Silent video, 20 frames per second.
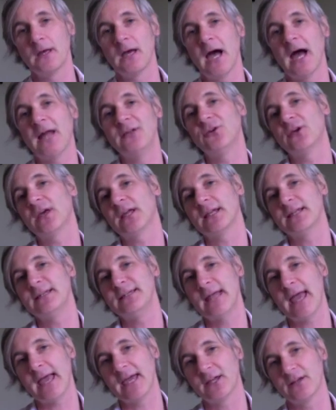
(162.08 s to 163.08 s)
and you get a
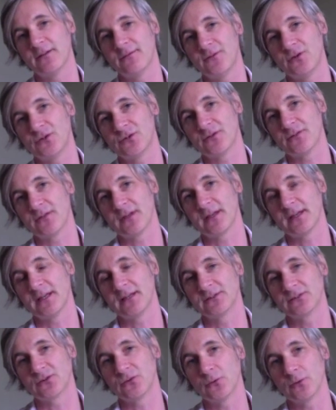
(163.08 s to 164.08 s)
negative future thinking
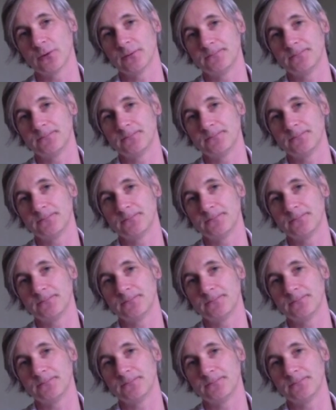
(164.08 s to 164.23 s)
score.